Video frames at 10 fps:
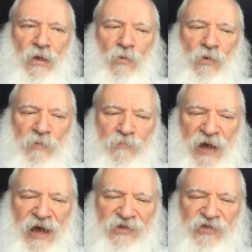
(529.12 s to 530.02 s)
where
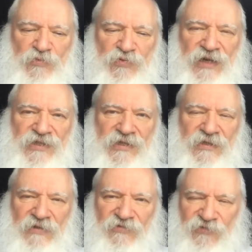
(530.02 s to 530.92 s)
past, present,
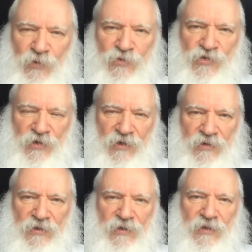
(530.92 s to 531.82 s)
and future
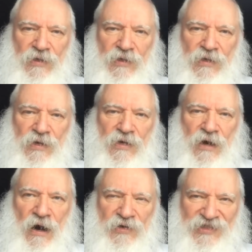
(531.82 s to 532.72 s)

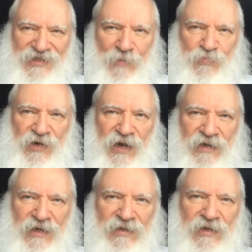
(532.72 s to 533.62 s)
are separate and
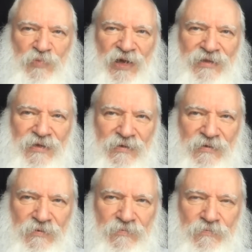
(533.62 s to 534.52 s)
independent